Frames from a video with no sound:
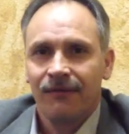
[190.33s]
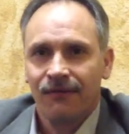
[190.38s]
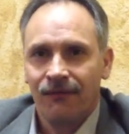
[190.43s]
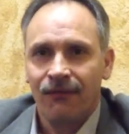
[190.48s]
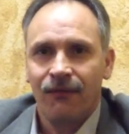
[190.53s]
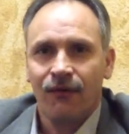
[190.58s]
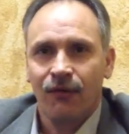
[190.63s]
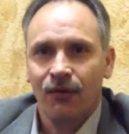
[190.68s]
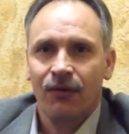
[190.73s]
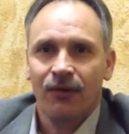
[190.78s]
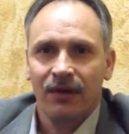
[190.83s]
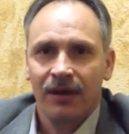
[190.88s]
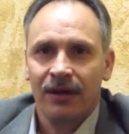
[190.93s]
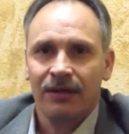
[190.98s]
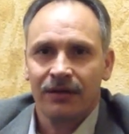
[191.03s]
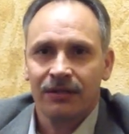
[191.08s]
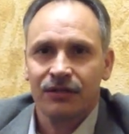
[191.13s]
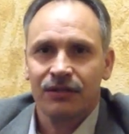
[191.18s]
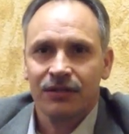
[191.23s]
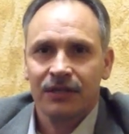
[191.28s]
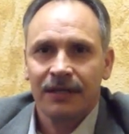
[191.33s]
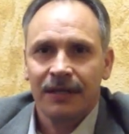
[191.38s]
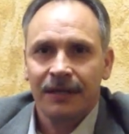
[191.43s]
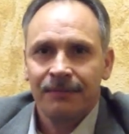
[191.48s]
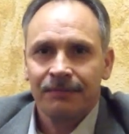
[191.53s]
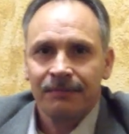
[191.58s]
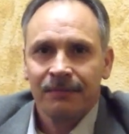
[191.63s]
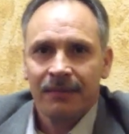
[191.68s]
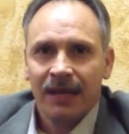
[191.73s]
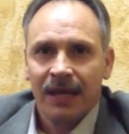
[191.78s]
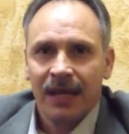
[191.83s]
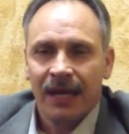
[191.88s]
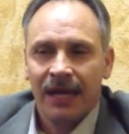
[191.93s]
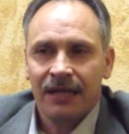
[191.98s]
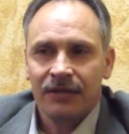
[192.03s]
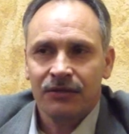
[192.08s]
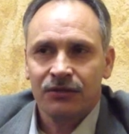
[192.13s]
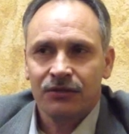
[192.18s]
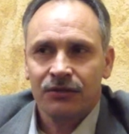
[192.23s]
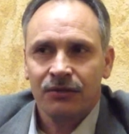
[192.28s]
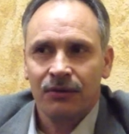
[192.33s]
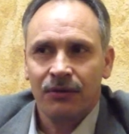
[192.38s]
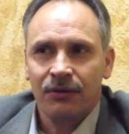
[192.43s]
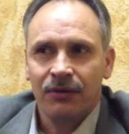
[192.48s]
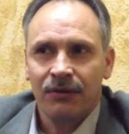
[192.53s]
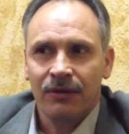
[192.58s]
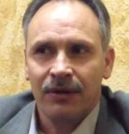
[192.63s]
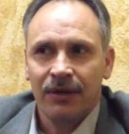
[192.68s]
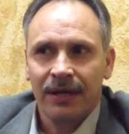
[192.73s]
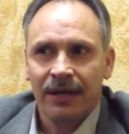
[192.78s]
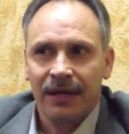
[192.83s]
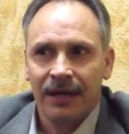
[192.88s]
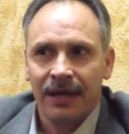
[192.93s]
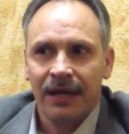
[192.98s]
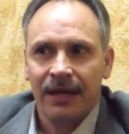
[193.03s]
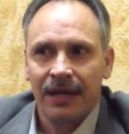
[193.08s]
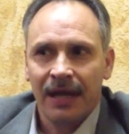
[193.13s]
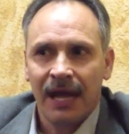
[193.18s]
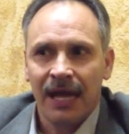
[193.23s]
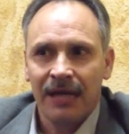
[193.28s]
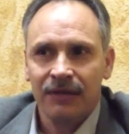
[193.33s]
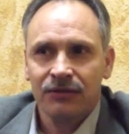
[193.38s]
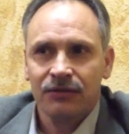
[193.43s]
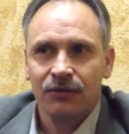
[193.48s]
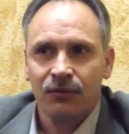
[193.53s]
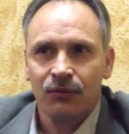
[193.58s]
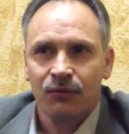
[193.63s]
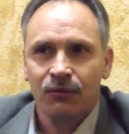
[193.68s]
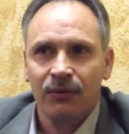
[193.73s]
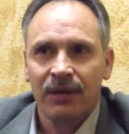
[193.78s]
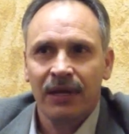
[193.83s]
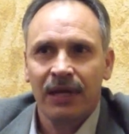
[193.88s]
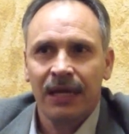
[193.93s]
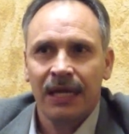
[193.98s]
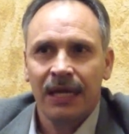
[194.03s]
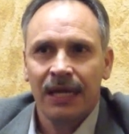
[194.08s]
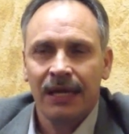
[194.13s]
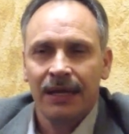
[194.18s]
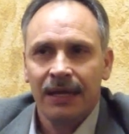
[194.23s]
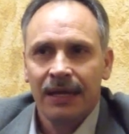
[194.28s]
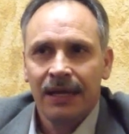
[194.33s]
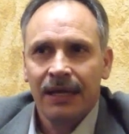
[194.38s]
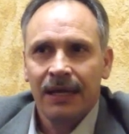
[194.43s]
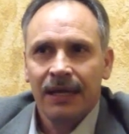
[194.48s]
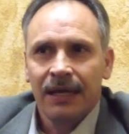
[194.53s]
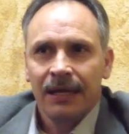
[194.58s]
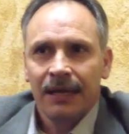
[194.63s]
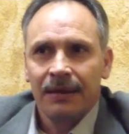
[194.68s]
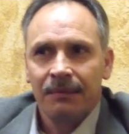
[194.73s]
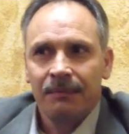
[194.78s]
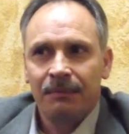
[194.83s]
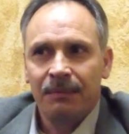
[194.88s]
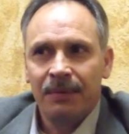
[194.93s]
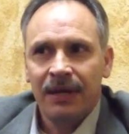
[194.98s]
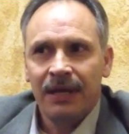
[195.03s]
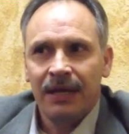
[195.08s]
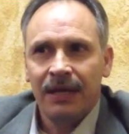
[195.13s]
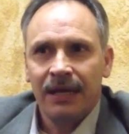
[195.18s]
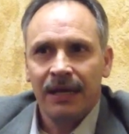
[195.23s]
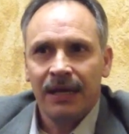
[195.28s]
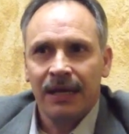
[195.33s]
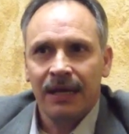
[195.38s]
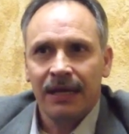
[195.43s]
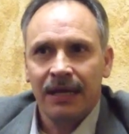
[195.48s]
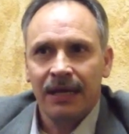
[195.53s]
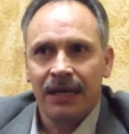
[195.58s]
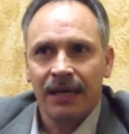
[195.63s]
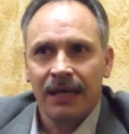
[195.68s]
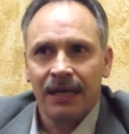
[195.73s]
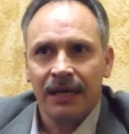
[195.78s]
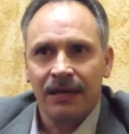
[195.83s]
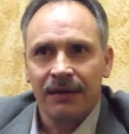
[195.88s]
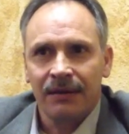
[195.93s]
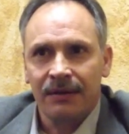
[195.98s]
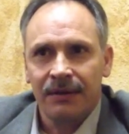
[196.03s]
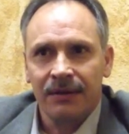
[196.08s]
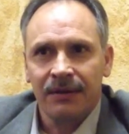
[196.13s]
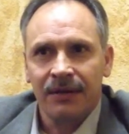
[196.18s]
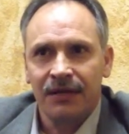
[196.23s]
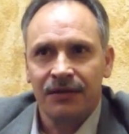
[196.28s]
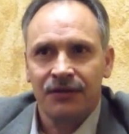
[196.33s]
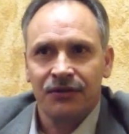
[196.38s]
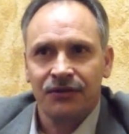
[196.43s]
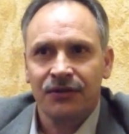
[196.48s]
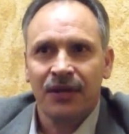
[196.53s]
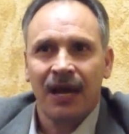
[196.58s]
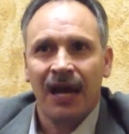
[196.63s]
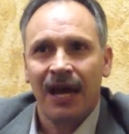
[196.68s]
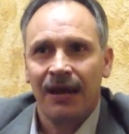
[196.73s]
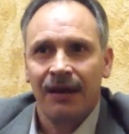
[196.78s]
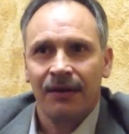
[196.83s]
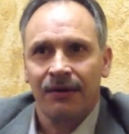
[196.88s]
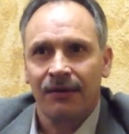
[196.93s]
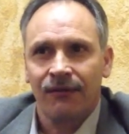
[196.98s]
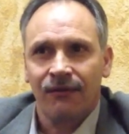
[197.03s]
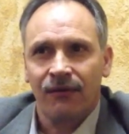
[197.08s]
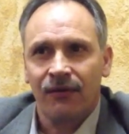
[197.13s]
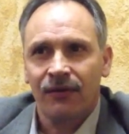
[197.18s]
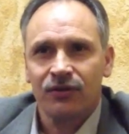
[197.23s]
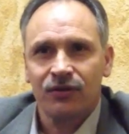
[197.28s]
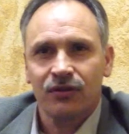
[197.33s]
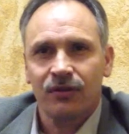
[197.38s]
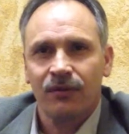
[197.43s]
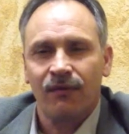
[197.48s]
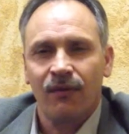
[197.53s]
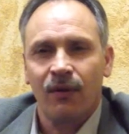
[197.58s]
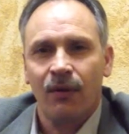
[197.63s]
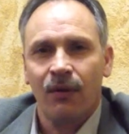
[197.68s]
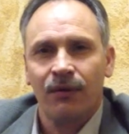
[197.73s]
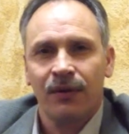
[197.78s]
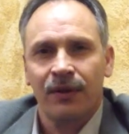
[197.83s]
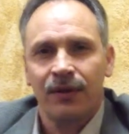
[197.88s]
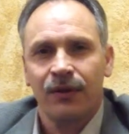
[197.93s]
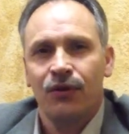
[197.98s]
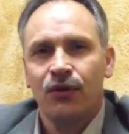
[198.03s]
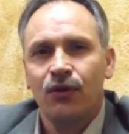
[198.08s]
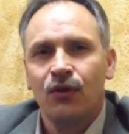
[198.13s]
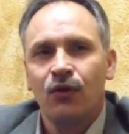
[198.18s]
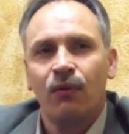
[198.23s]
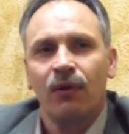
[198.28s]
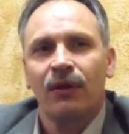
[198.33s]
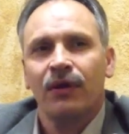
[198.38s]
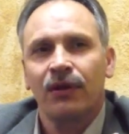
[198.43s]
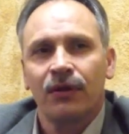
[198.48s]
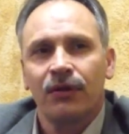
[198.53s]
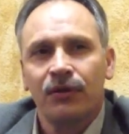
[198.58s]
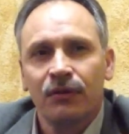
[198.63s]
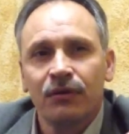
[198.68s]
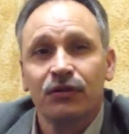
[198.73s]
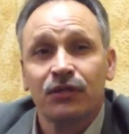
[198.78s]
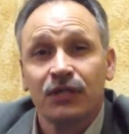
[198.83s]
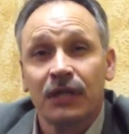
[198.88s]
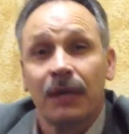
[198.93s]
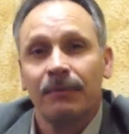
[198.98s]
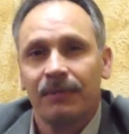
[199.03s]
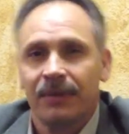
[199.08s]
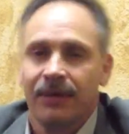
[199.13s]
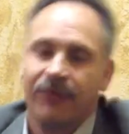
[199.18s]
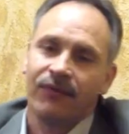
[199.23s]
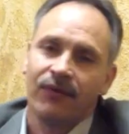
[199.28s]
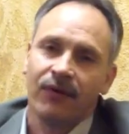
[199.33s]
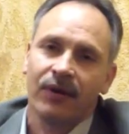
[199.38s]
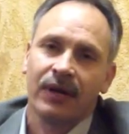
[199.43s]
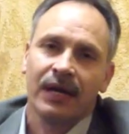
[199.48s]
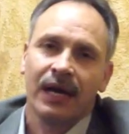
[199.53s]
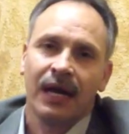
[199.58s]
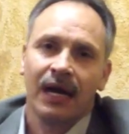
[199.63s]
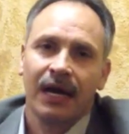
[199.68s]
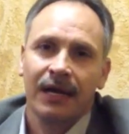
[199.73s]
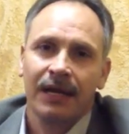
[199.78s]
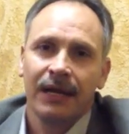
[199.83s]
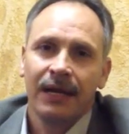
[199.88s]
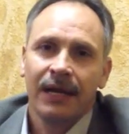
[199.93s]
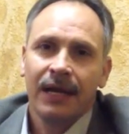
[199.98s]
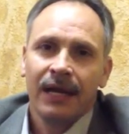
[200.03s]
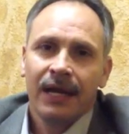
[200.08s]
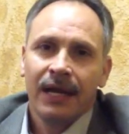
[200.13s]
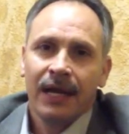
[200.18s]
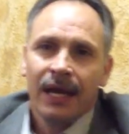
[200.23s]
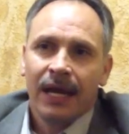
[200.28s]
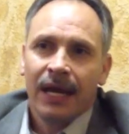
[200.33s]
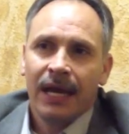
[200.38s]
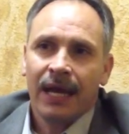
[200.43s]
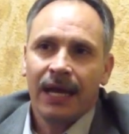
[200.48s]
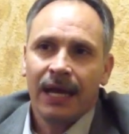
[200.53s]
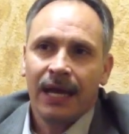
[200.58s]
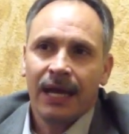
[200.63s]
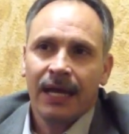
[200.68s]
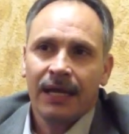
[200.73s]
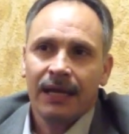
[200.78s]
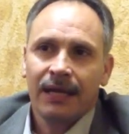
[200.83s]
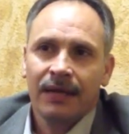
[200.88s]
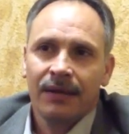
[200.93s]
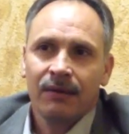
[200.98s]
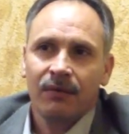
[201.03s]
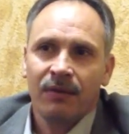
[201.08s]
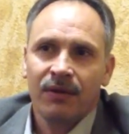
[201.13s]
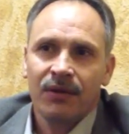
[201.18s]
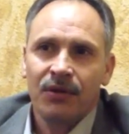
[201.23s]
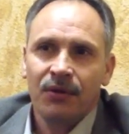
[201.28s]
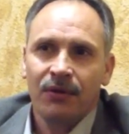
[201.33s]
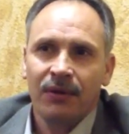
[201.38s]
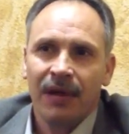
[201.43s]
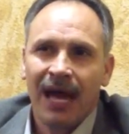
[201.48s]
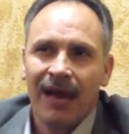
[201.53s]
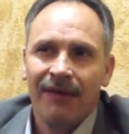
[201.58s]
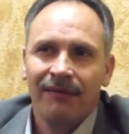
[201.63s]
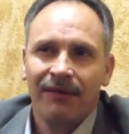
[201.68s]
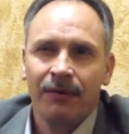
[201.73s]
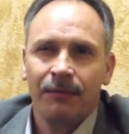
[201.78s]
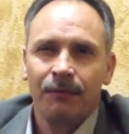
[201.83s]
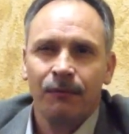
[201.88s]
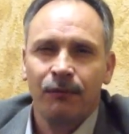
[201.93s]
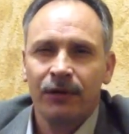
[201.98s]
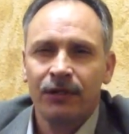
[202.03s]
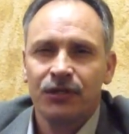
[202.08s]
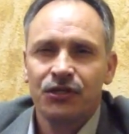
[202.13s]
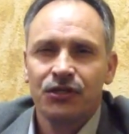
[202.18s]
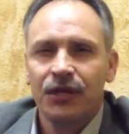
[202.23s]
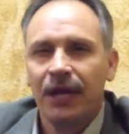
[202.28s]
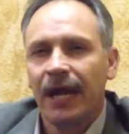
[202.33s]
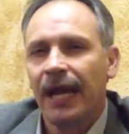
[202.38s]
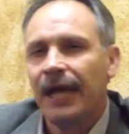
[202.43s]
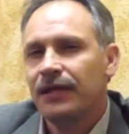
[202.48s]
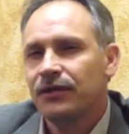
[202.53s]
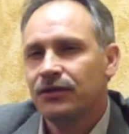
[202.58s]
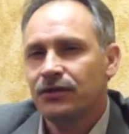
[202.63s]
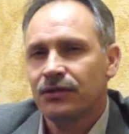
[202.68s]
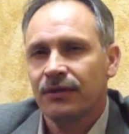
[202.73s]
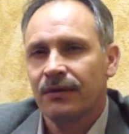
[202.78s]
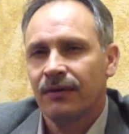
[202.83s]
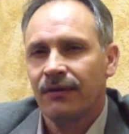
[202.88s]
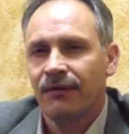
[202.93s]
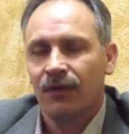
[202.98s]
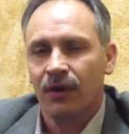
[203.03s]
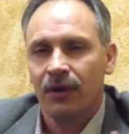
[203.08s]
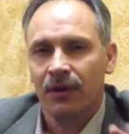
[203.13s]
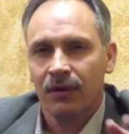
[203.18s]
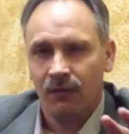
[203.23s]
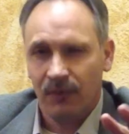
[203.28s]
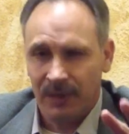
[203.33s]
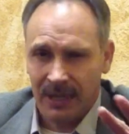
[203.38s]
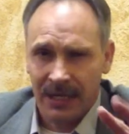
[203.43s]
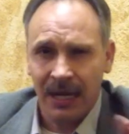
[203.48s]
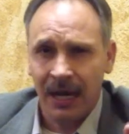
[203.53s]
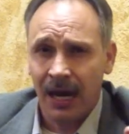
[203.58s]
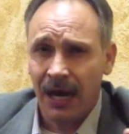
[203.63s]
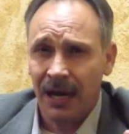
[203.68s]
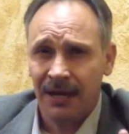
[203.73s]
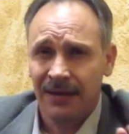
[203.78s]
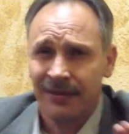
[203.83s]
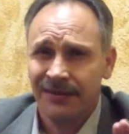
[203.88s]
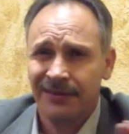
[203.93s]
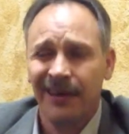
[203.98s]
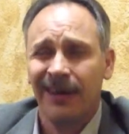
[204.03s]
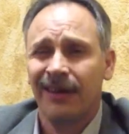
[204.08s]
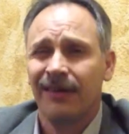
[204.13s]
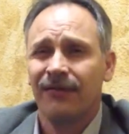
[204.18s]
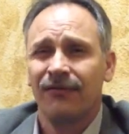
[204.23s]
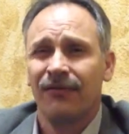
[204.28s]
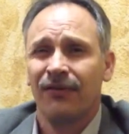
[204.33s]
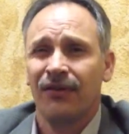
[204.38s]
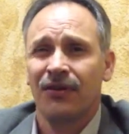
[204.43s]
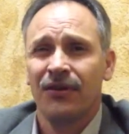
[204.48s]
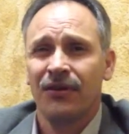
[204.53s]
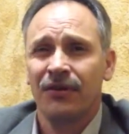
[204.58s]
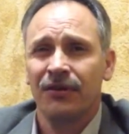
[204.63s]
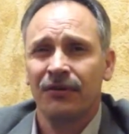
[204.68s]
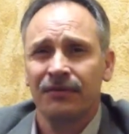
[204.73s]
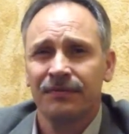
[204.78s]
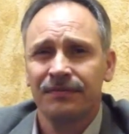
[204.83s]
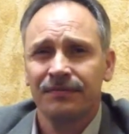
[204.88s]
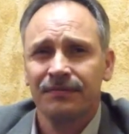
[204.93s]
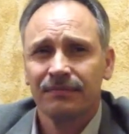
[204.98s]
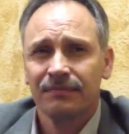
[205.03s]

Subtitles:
for us. And so it has to really be a desire, first of all, that you want to do something for God. And when you have an appreciation of what God has done for you,